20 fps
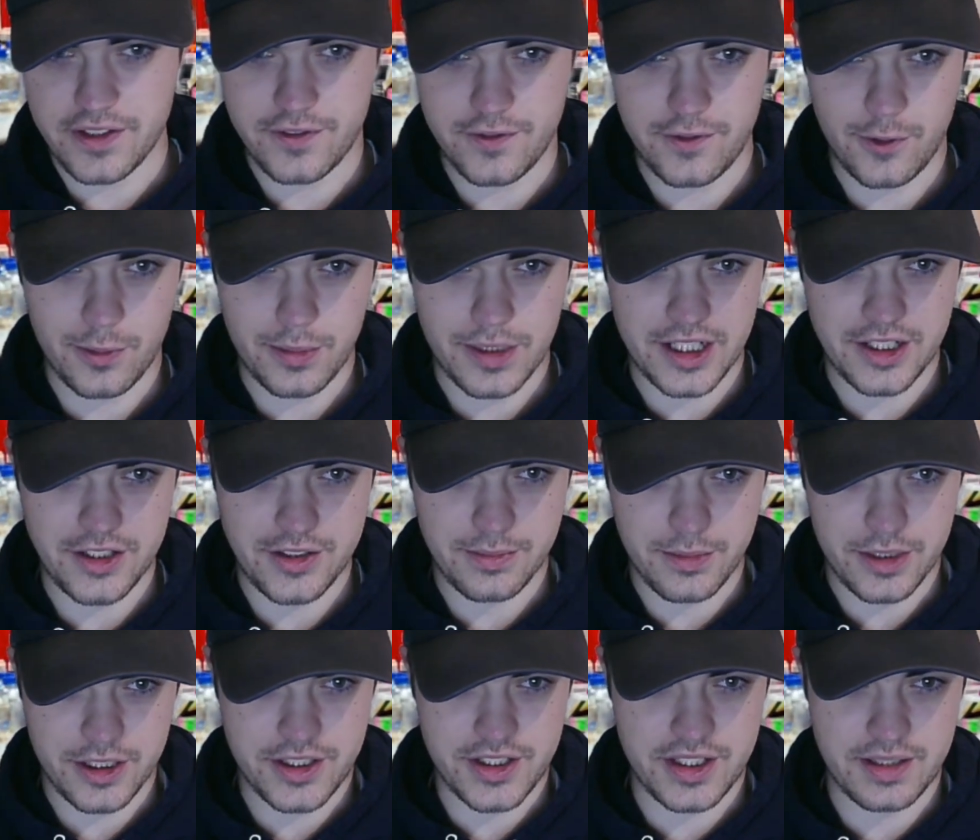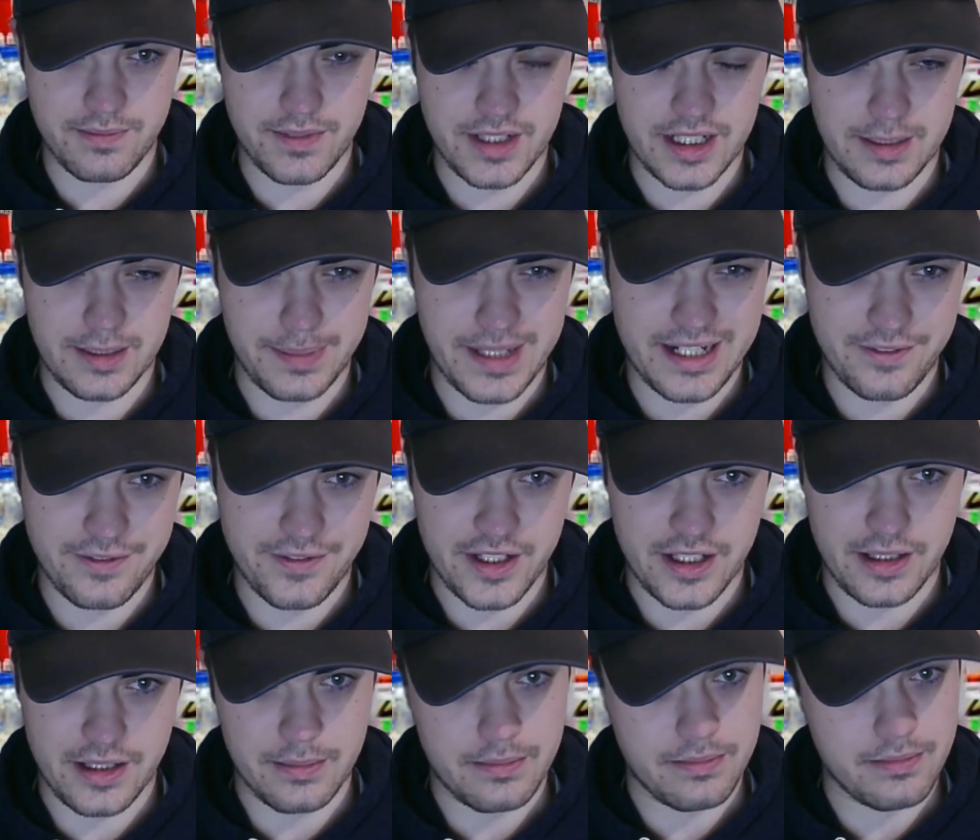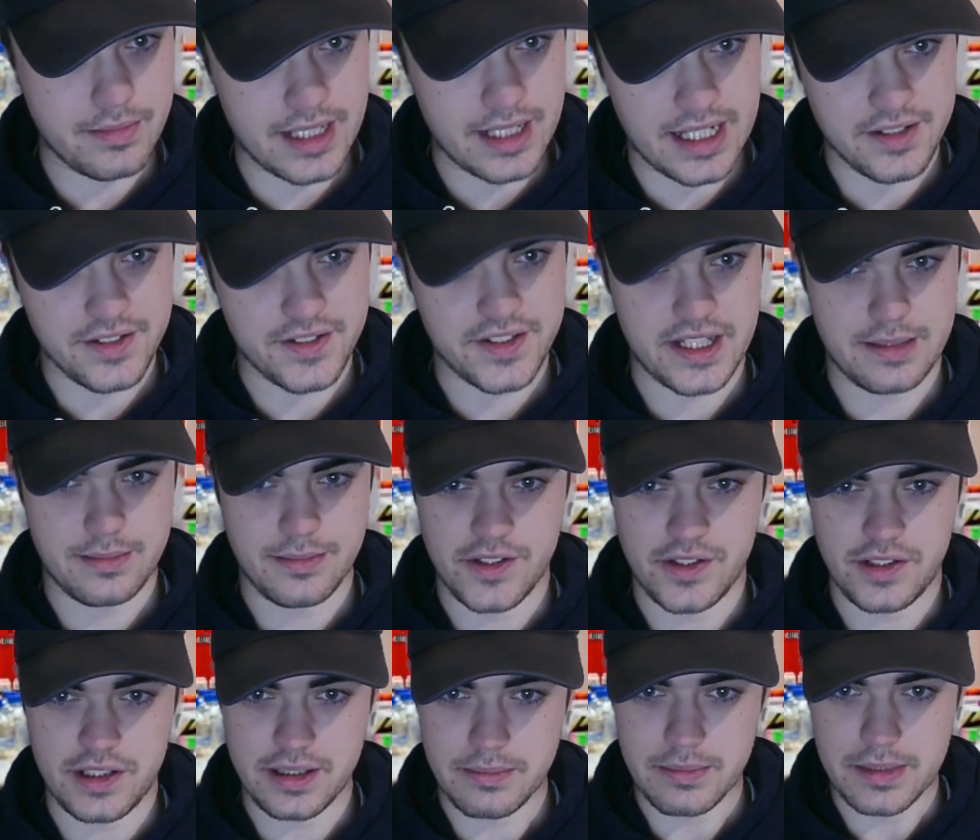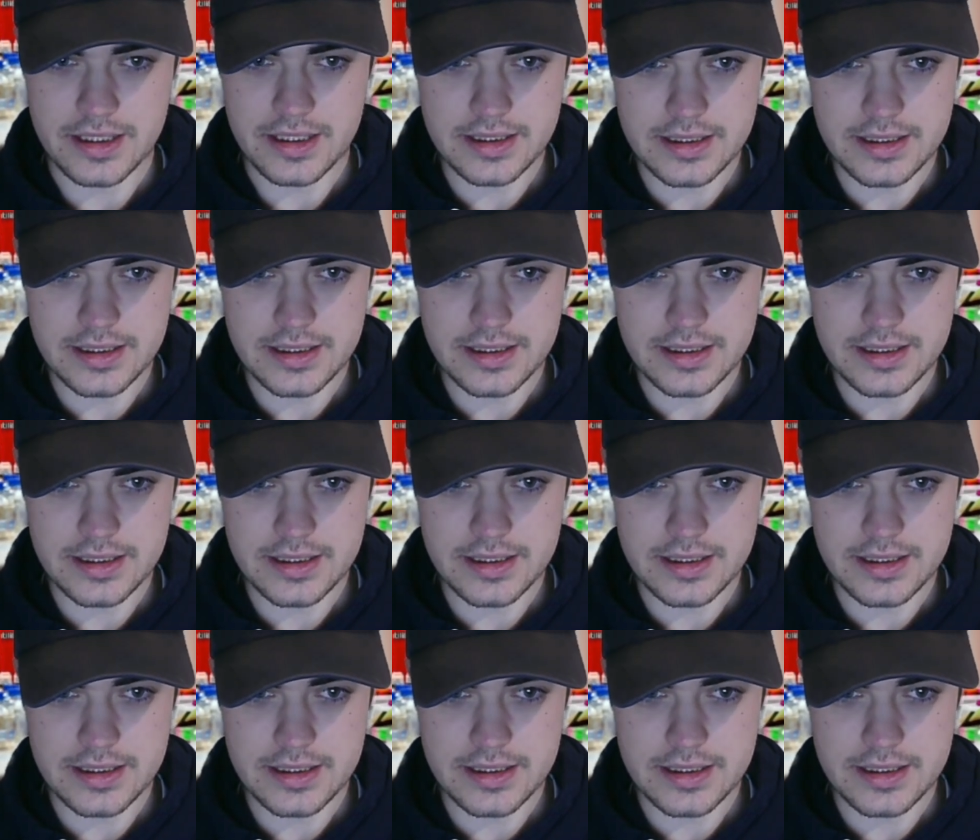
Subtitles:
formation, which didn't really benefit him at the same time.